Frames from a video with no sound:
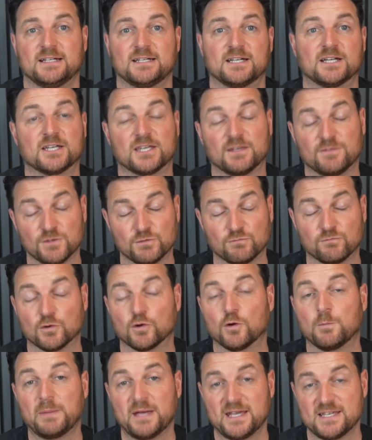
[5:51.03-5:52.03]
can give you
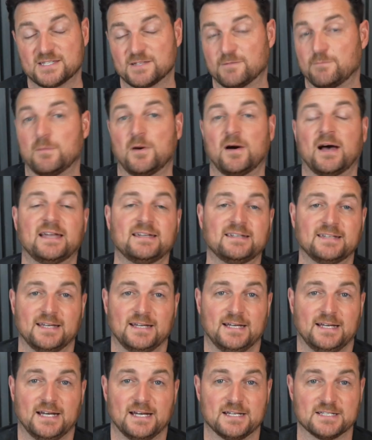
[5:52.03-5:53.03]
real peace of mind
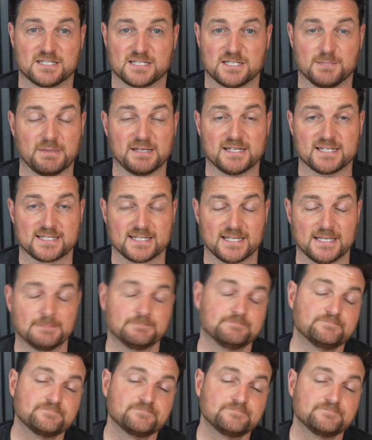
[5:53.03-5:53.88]
and stability.